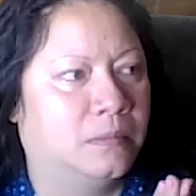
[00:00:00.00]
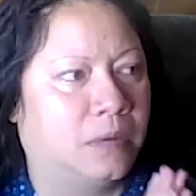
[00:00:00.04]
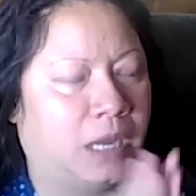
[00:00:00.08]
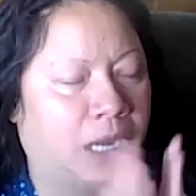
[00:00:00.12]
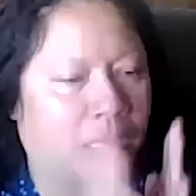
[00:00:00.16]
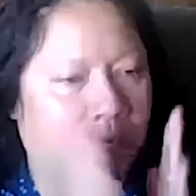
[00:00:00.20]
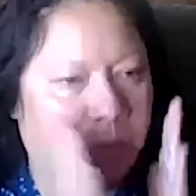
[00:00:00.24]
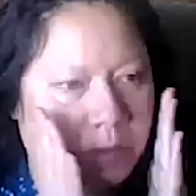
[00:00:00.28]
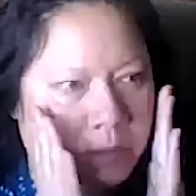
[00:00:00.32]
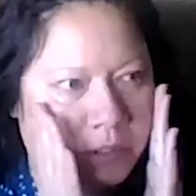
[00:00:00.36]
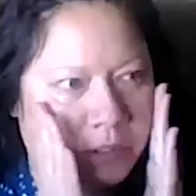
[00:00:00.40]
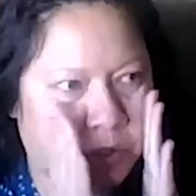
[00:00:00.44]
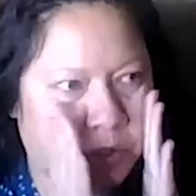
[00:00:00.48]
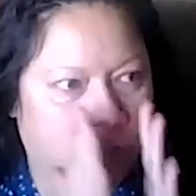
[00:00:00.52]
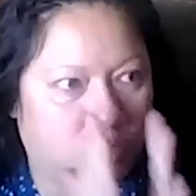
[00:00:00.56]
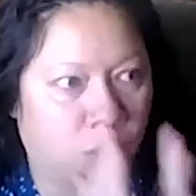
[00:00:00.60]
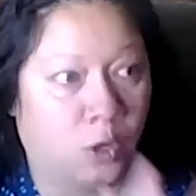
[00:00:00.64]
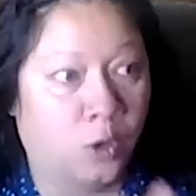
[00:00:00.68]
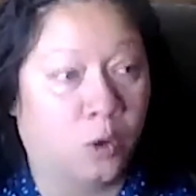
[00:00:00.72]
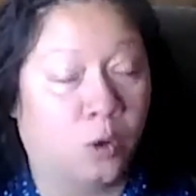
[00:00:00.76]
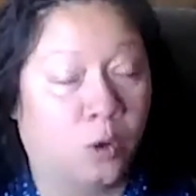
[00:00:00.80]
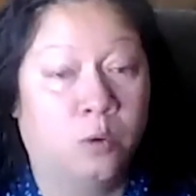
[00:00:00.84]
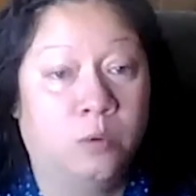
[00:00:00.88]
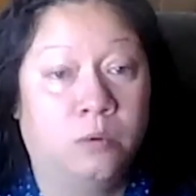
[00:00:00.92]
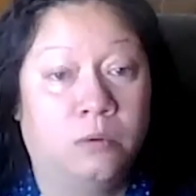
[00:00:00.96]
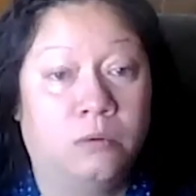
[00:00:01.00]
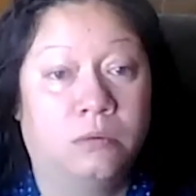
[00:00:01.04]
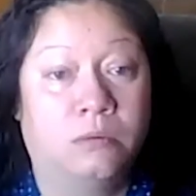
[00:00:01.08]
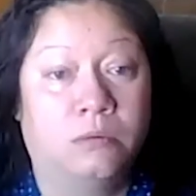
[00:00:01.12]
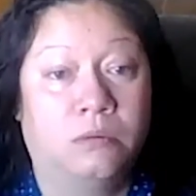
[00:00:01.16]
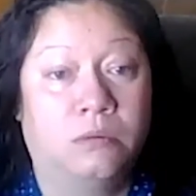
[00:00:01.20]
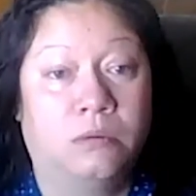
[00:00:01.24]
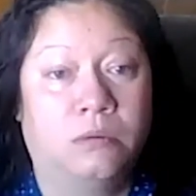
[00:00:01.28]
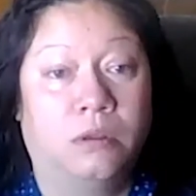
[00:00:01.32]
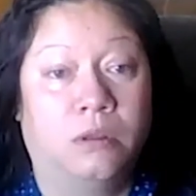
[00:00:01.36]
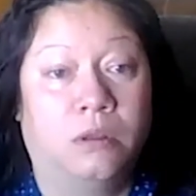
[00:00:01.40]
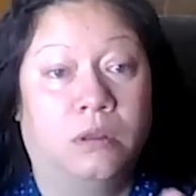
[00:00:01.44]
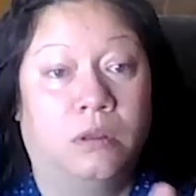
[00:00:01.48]
I was so
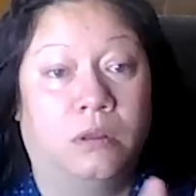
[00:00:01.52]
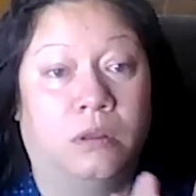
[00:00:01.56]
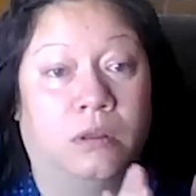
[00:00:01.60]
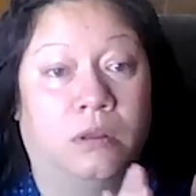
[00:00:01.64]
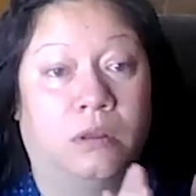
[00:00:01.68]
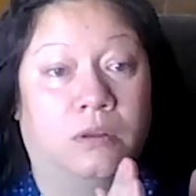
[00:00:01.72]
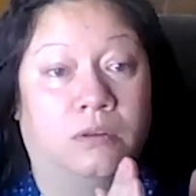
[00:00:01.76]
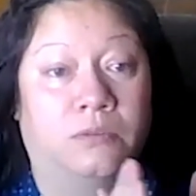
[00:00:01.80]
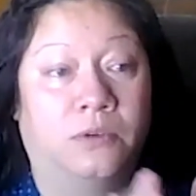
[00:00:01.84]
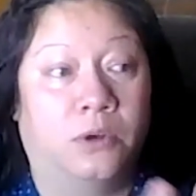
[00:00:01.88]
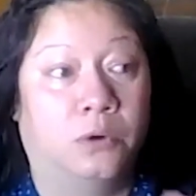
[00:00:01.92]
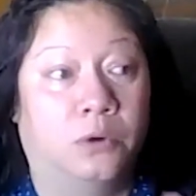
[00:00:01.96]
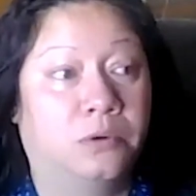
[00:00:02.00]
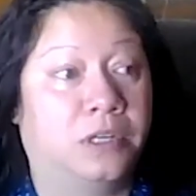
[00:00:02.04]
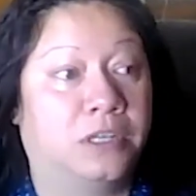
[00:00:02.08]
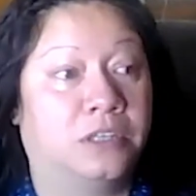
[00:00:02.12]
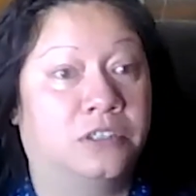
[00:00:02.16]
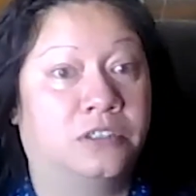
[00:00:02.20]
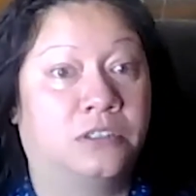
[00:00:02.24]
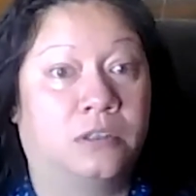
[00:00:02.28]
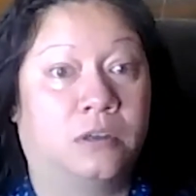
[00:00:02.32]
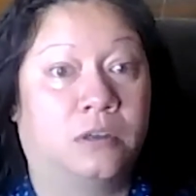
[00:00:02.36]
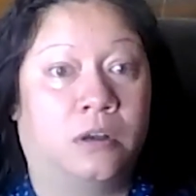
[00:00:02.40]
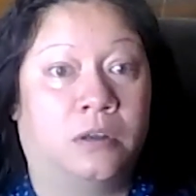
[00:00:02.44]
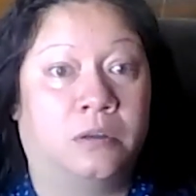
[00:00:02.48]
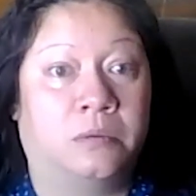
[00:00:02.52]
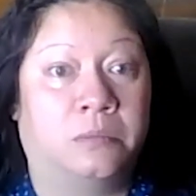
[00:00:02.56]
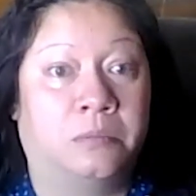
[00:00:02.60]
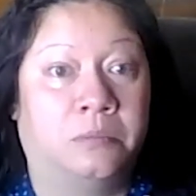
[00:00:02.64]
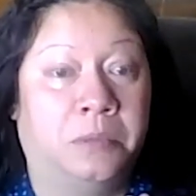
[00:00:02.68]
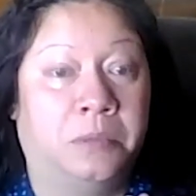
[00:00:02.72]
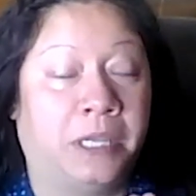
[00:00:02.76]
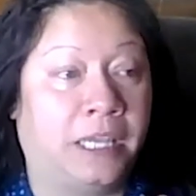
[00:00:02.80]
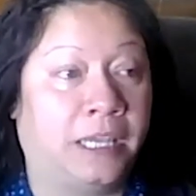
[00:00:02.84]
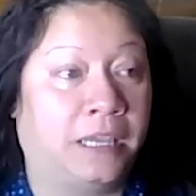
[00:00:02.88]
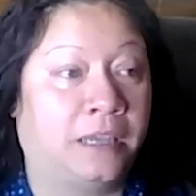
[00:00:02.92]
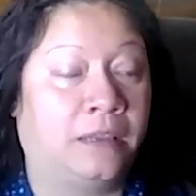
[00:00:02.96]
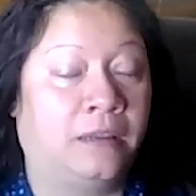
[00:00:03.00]
focused on
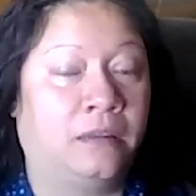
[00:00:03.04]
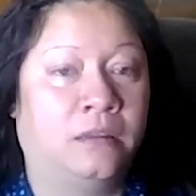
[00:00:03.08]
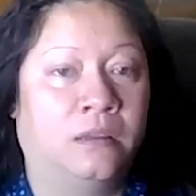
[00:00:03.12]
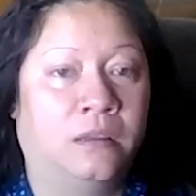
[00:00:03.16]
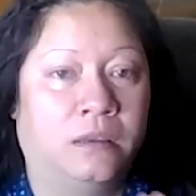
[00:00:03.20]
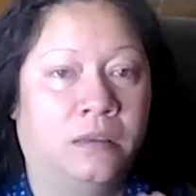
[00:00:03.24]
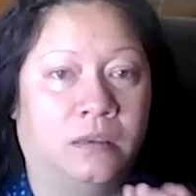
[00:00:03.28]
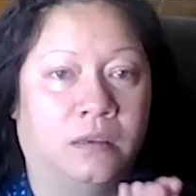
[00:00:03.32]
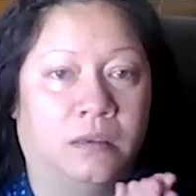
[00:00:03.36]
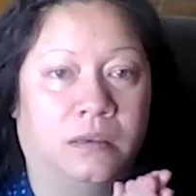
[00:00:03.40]
being